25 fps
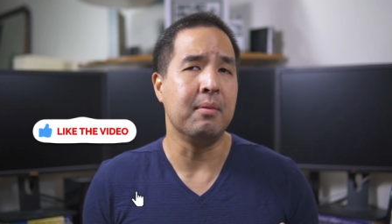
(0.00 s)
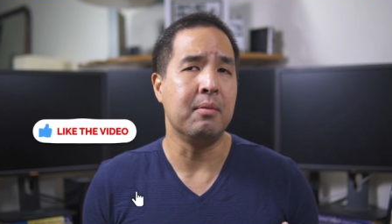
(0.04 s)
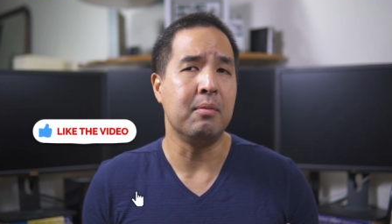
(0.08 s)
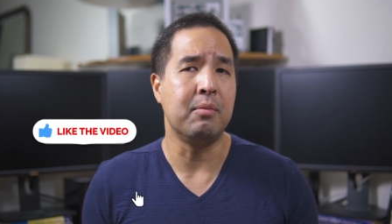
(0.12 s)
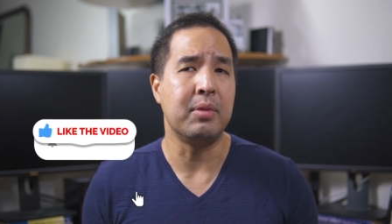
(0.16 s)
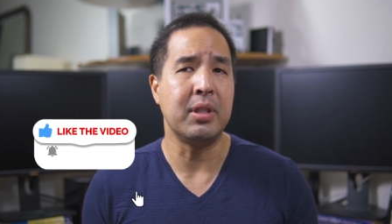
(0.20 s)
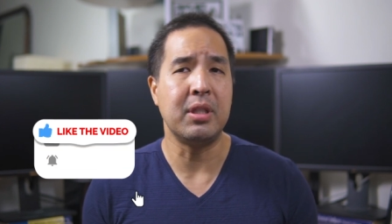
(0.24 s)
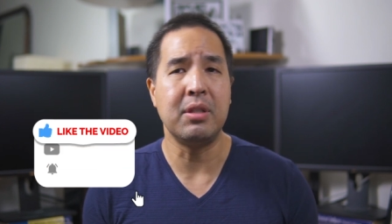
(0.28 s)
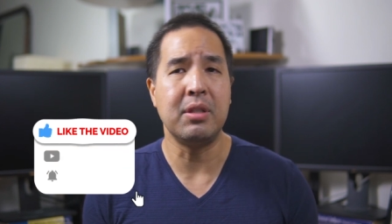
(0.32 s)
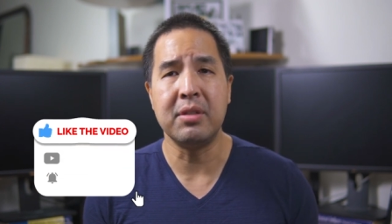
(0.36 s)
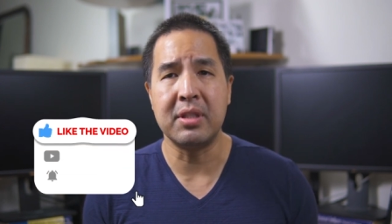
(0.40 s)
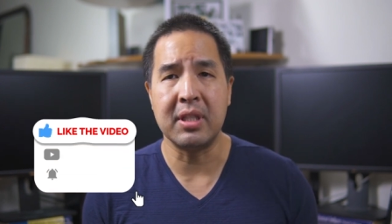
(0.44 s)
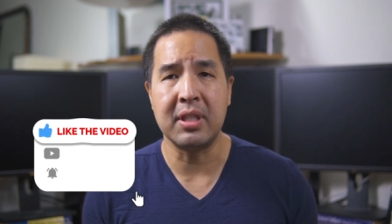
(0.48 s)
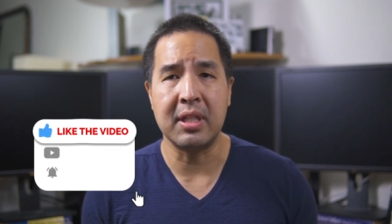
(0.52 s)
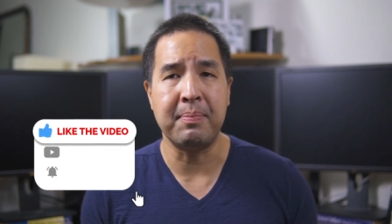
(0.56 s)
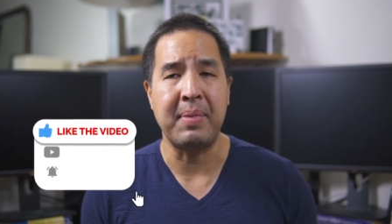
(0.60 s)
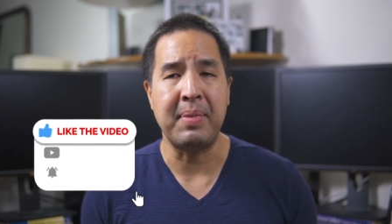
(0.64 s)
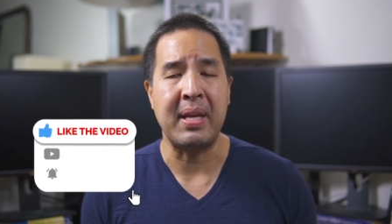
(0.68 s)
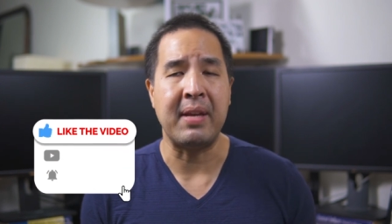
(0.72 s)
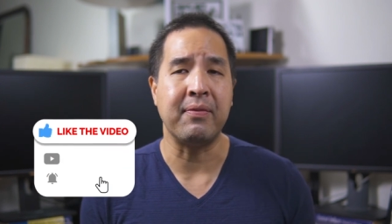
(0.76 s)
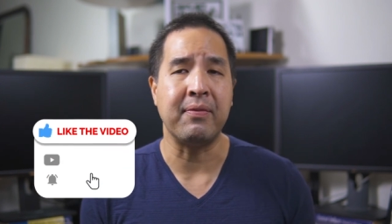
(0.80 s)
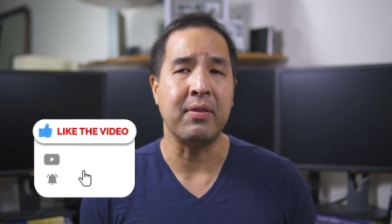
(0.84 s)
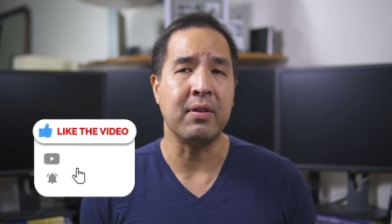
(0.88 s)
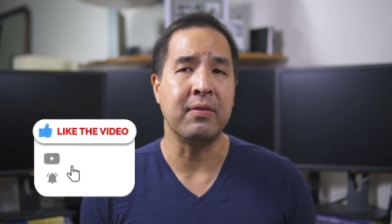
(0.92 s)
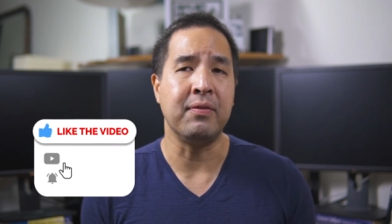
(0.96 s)
We use it to
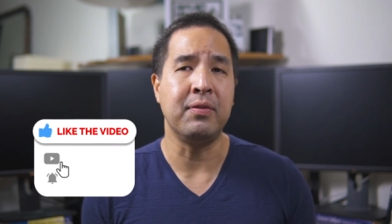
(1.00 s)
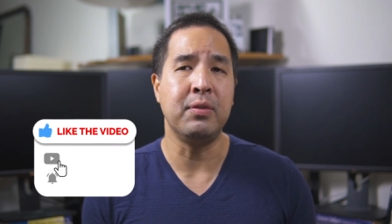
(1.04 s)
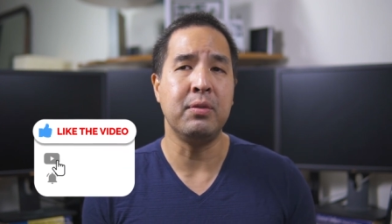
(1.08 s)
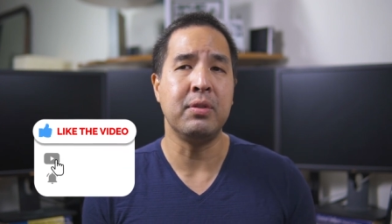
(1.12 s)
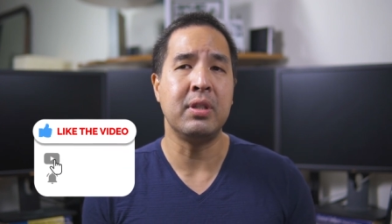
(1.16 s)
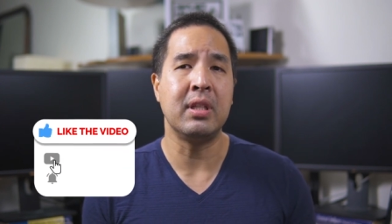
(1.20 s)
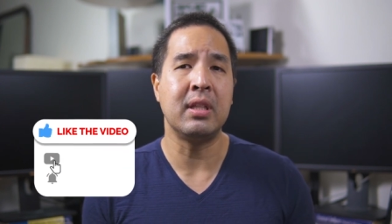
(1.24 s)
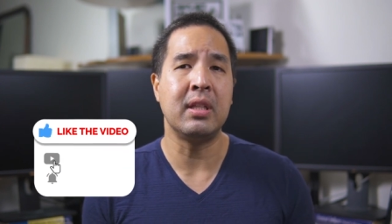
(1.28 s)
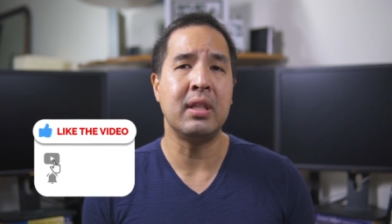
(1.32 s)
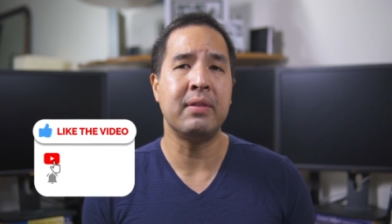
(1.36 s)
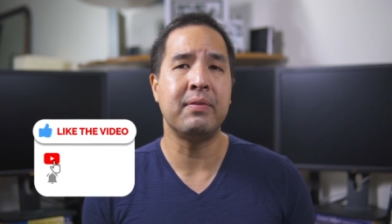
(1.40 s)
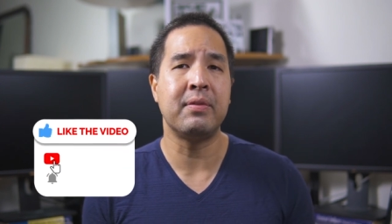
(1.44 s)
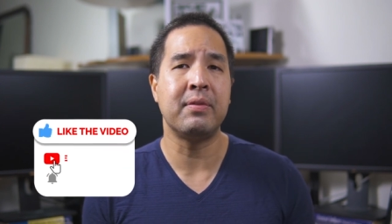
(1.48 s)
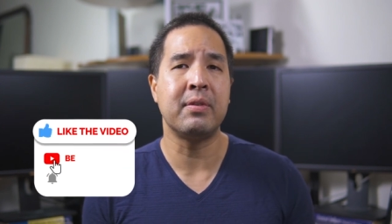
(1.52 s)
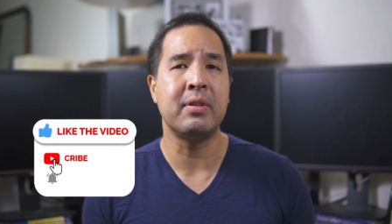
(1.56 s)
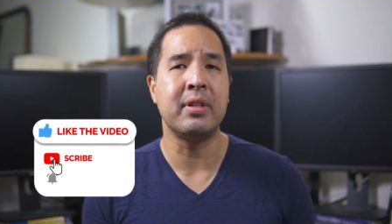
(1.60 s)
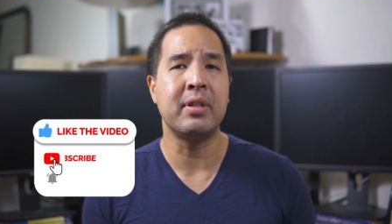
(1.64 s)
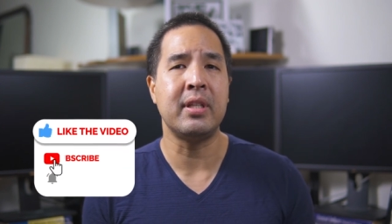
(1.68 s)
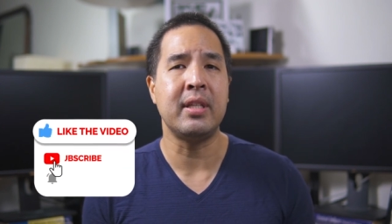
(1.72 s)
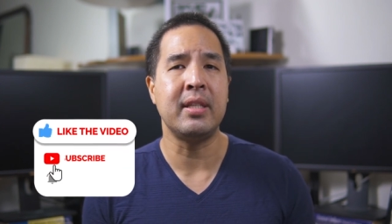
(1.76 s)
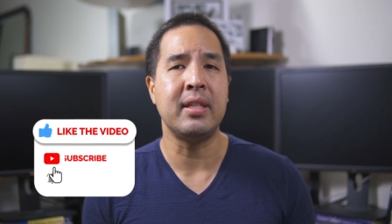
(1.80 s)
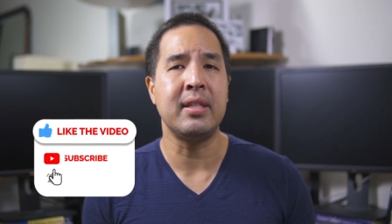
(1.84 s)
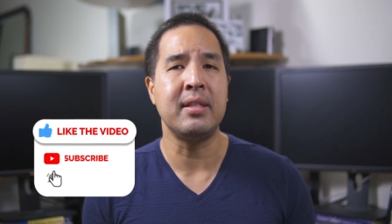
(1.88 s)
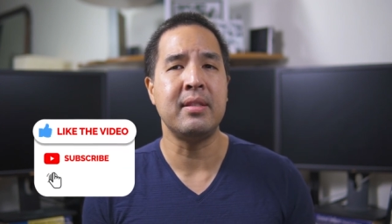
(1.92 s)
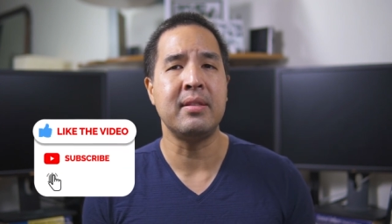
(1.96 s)
pay for food
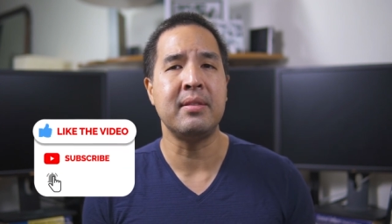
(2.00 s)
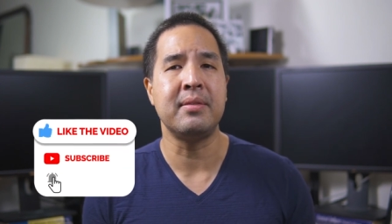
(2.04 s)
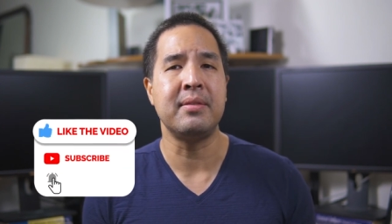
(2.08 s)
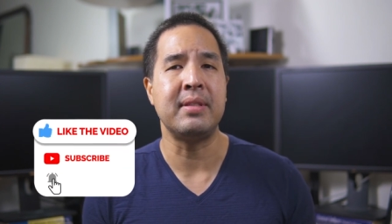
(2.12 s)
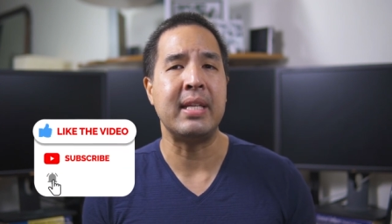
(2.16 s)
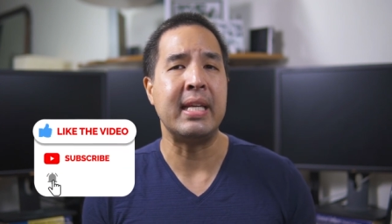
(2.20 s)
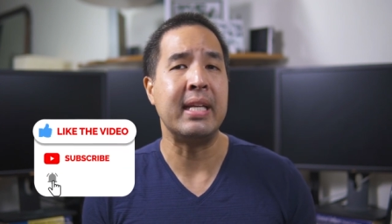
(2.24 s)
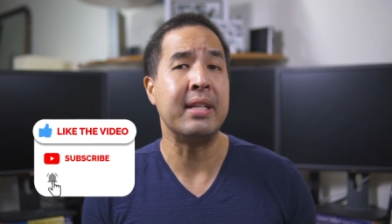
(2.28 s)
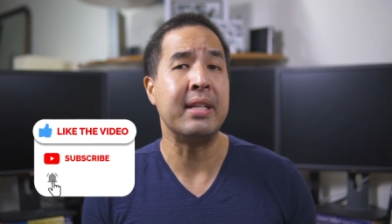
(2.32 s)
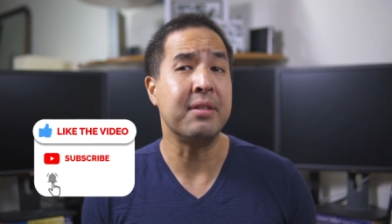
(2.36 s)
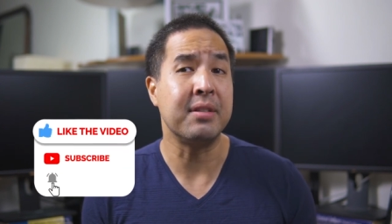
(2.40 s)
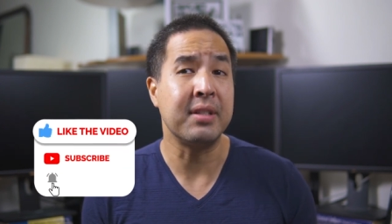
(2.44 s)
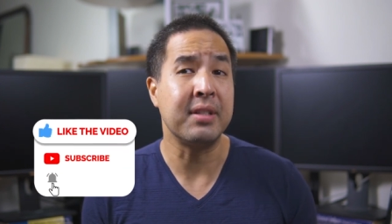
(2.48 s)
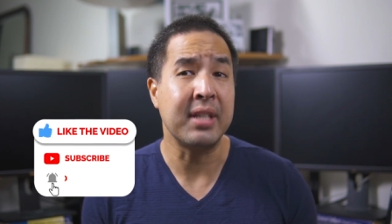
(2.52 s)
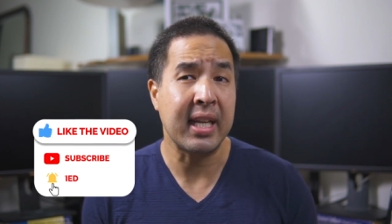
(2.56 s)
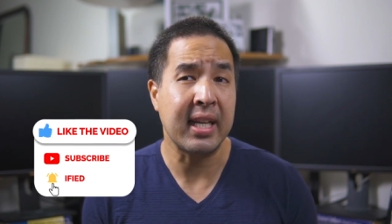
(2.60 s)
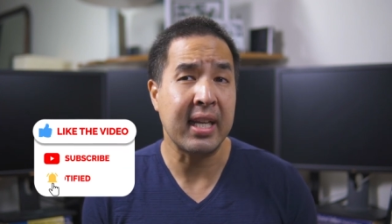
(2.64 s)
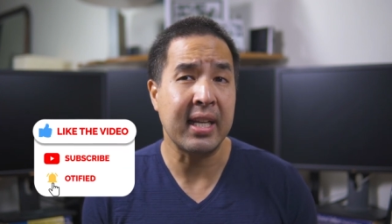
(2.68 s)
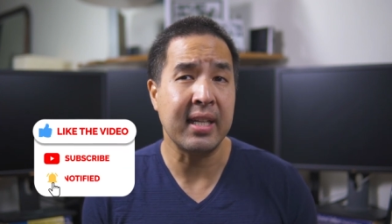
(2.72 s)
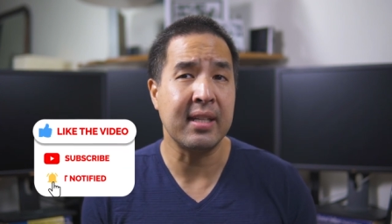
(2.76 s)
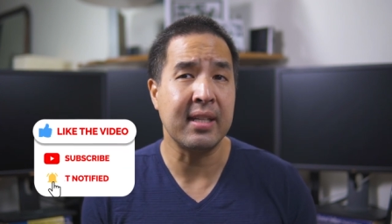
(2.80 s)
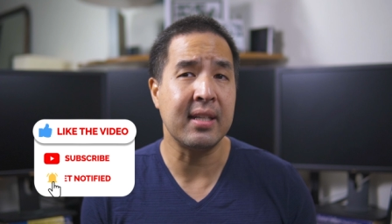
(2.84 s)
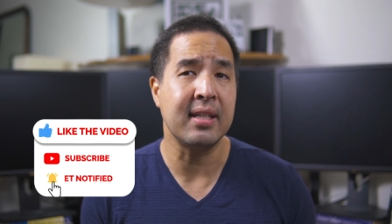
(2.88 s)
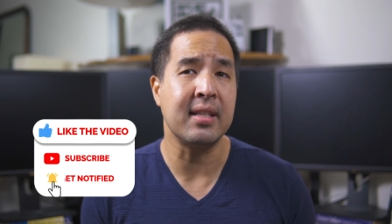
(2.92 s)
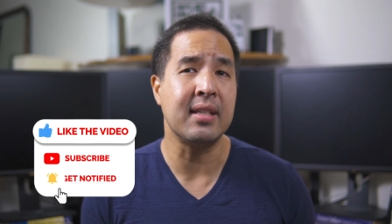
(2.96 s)
deliveries, they
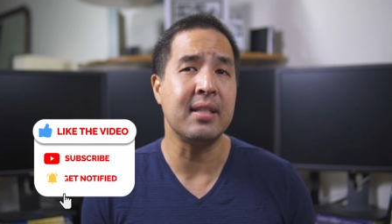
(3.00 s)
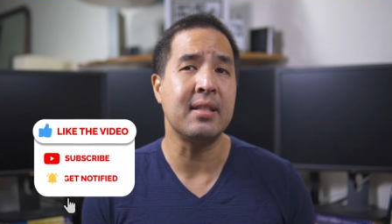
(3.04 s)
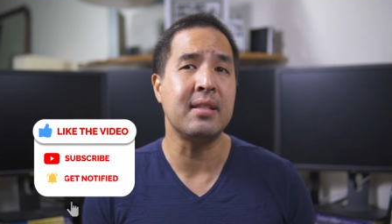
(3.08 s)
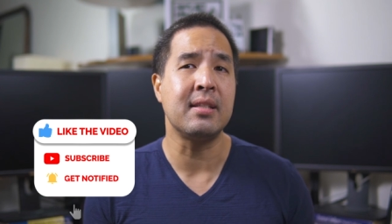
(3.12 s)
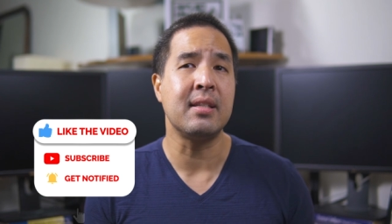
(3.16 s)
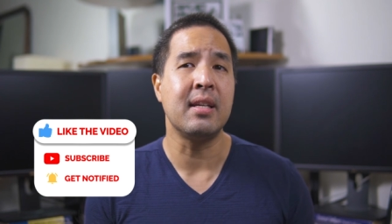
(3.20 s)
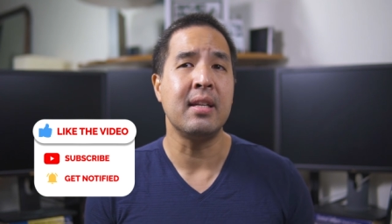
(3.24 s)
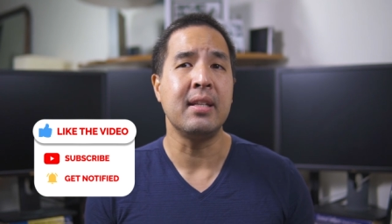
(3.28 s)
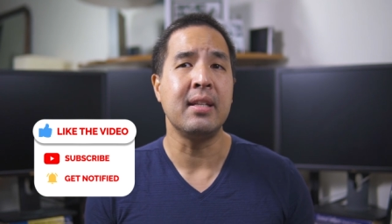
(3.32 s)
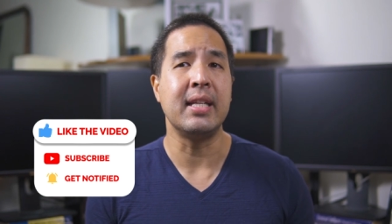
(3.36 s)
entertain us,